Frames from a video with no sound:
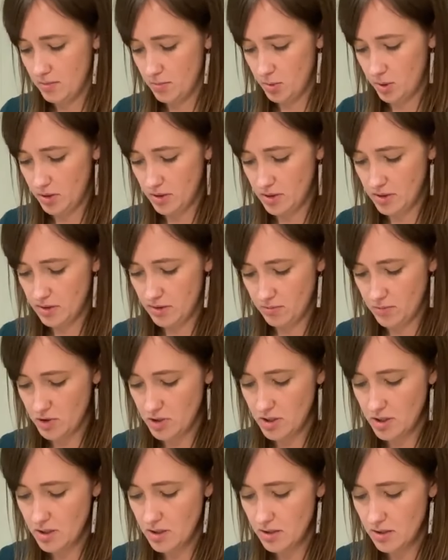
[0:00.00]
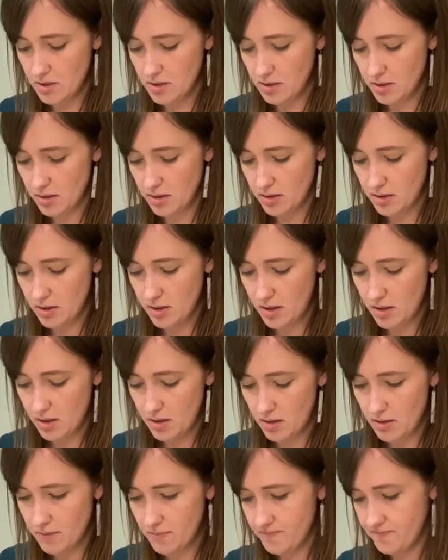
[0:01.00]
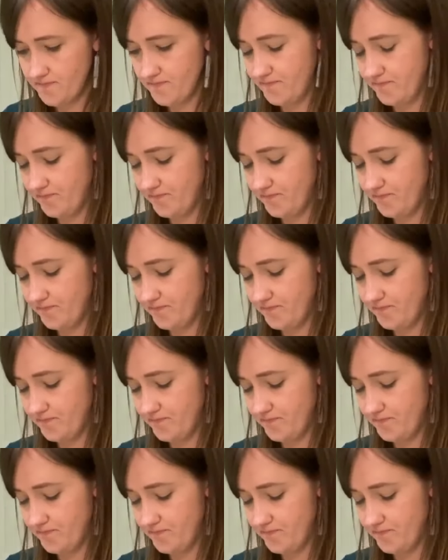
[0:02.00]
Put some cheese on there.